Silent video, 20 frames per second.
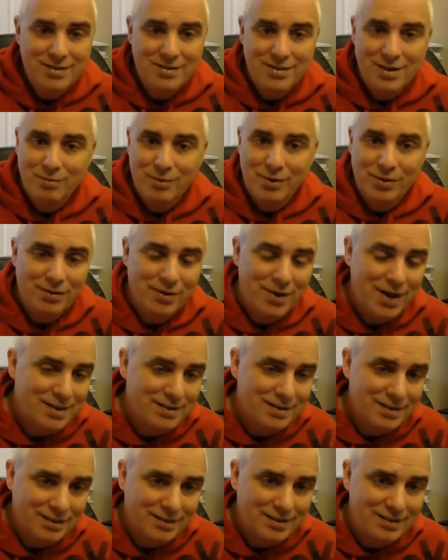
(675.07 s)
some with
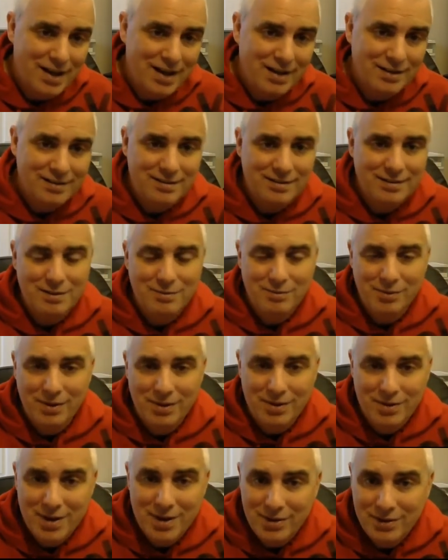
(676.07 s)
great success, some with
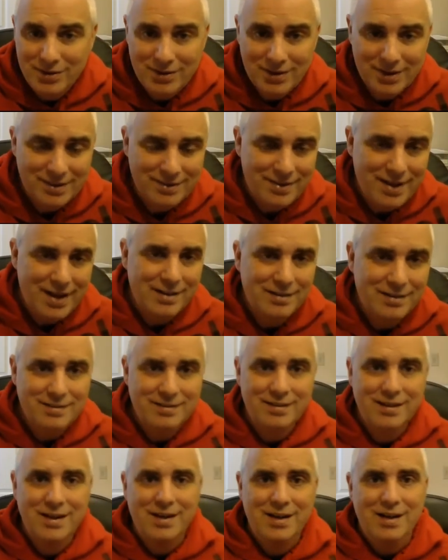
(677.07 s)
no
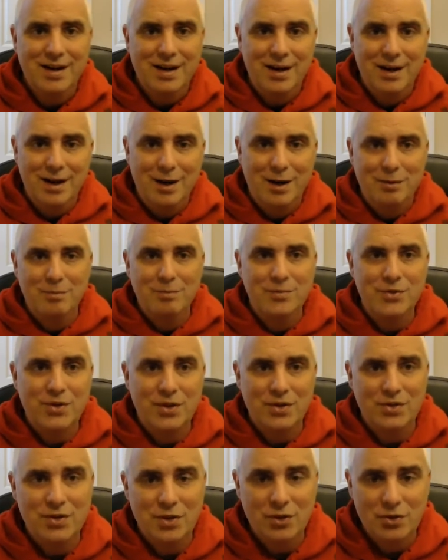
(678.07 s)
success. Um,
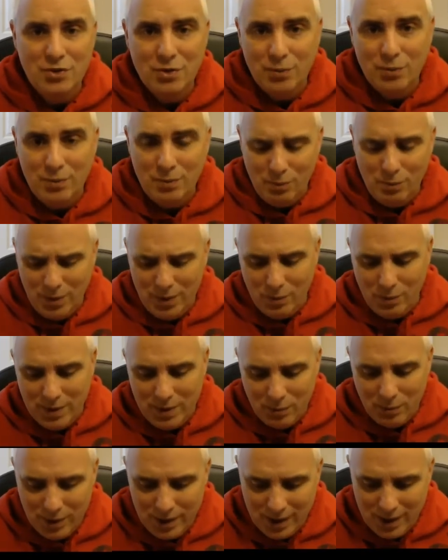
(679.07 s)
so, so, so what,
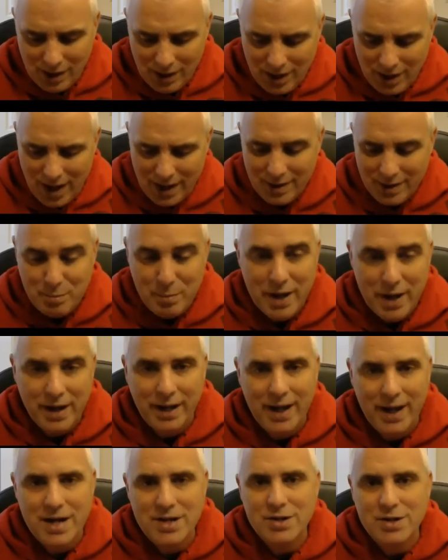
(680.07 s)
what, what, a lot of the
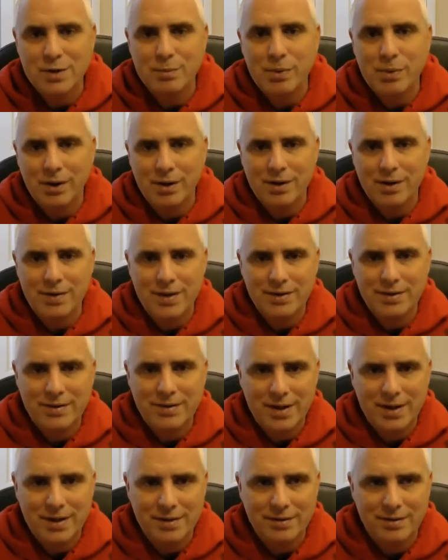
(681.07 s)
medication part of this
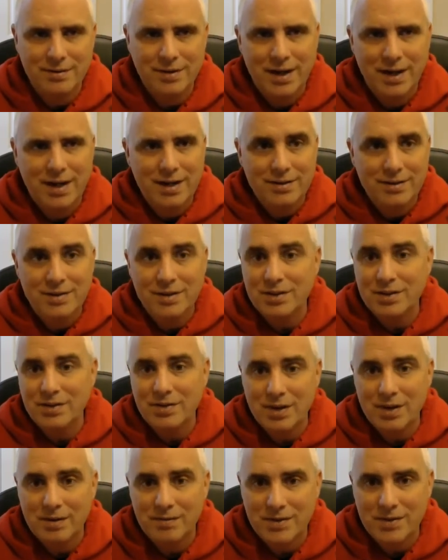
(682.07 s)
is, it's just to
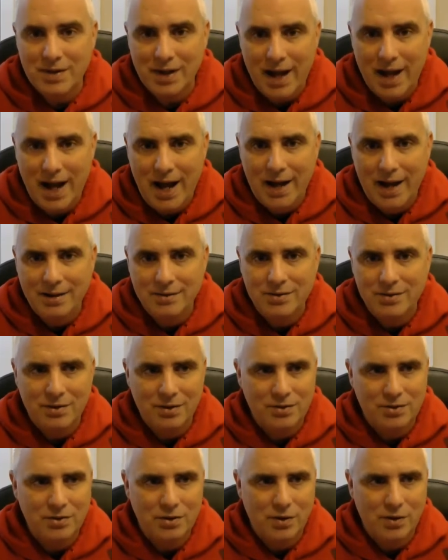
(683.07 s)
serve as a guide.
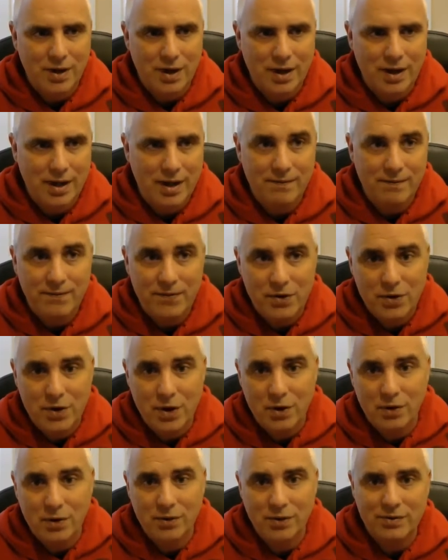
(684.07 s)
So, so if you
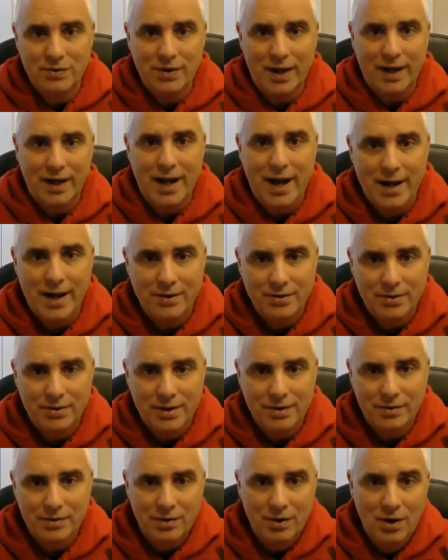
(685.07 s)
go to a
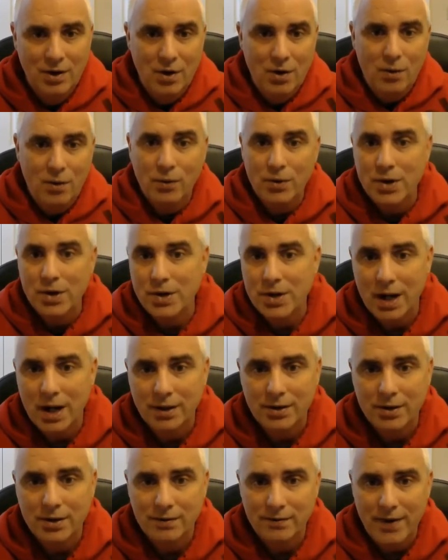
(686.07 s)
psychiatrist or you
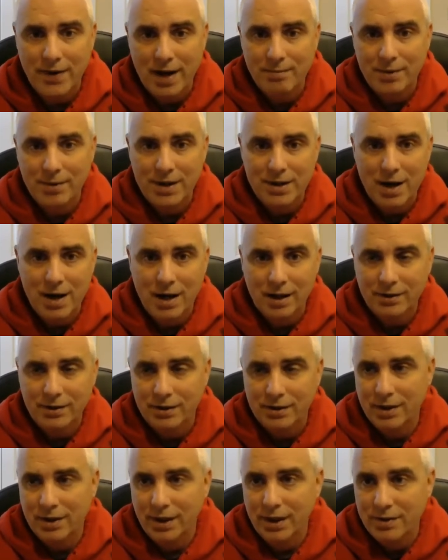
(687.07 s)
talk to your family
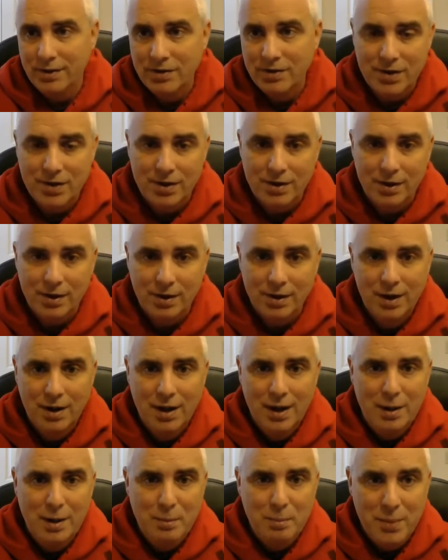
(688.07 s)
doctor and consider
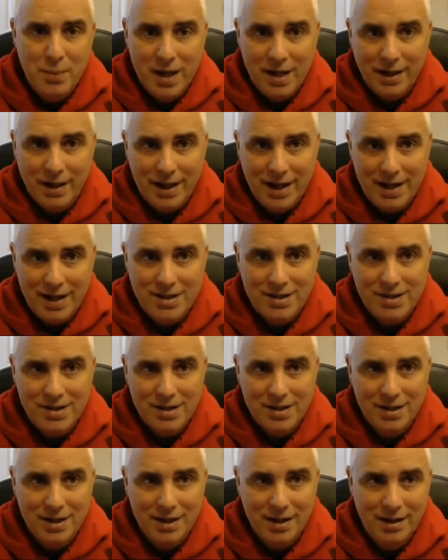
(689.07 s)

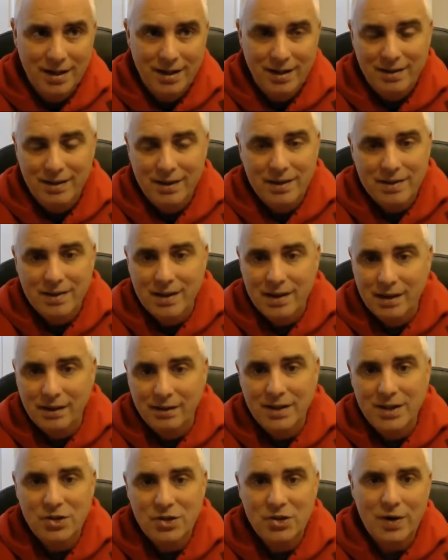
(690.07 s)
medication, that, that at
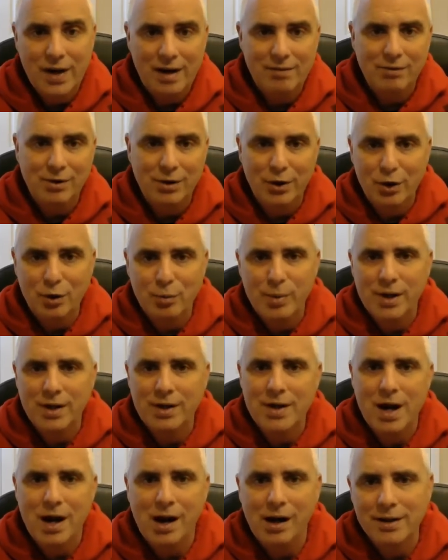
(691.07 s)
least you have a little bit
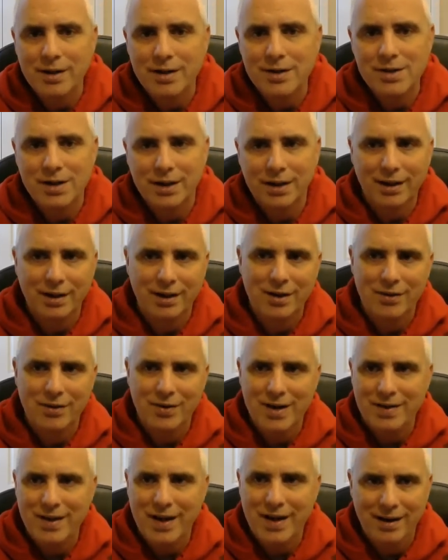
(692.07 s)
of knowledge, it can go
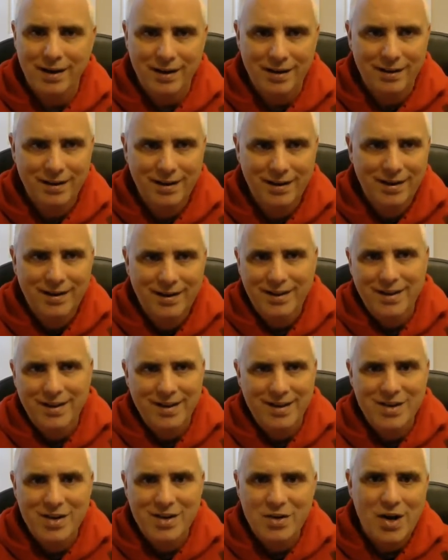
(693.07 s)
in there
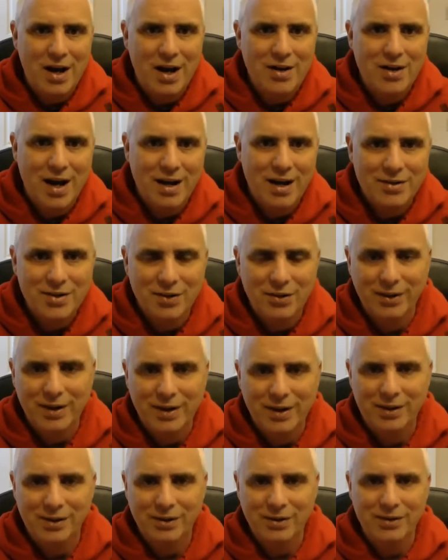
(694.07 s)
you know not not
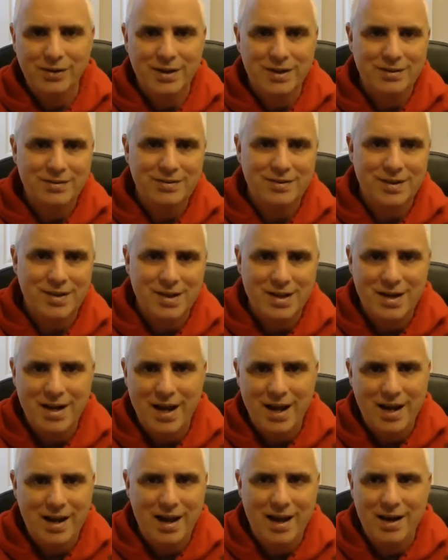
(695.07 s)
totally clueless and
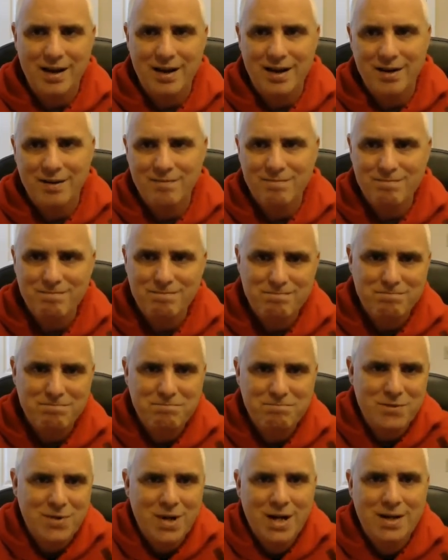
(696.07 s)
and
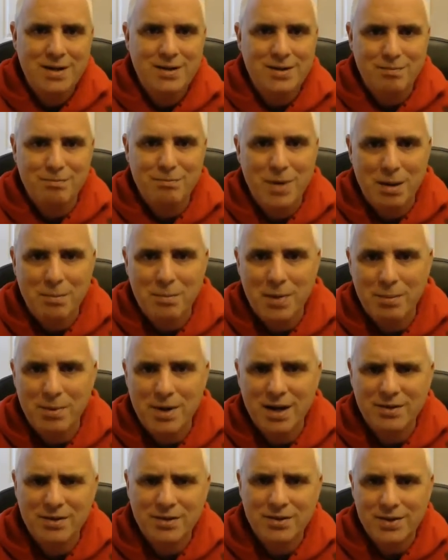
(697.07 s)
may,
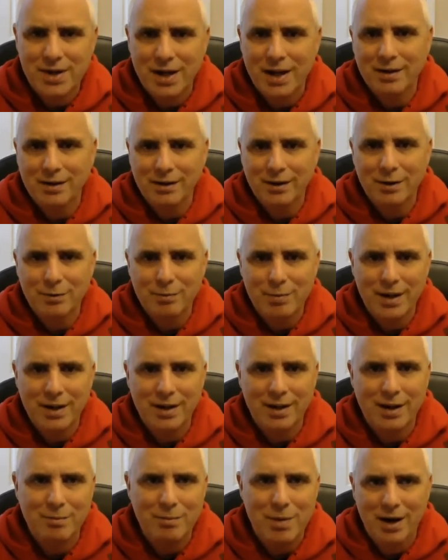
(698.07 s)
maybe understand a little
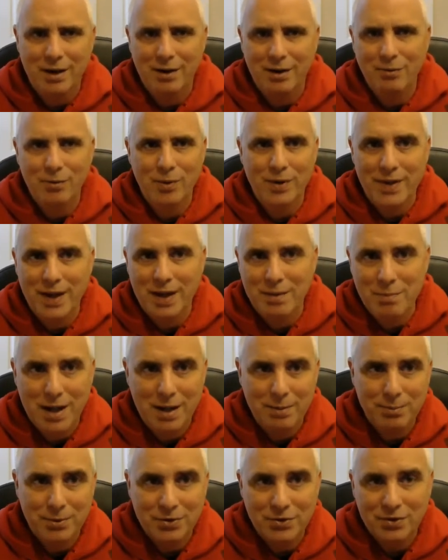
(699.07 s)
bit about what they
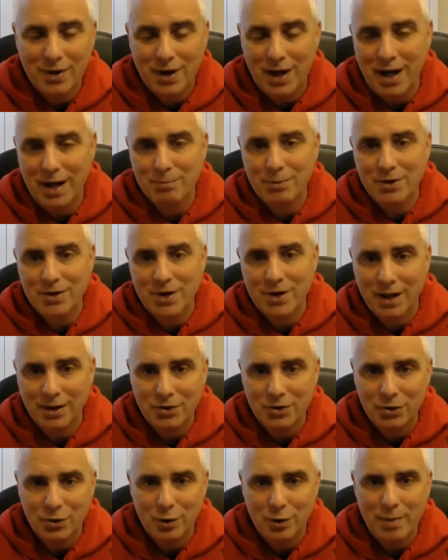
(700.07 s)
may prescribe or
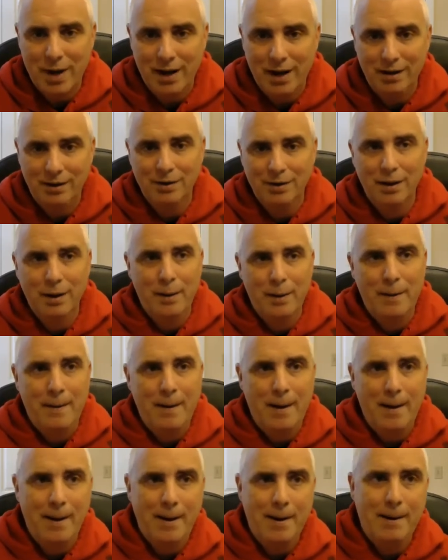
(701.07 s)
talk to you about.
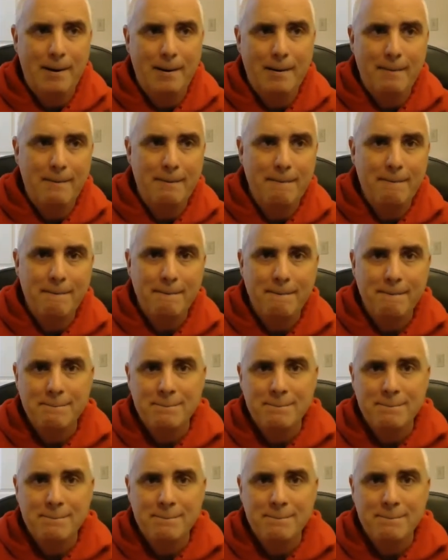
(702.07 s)
Um,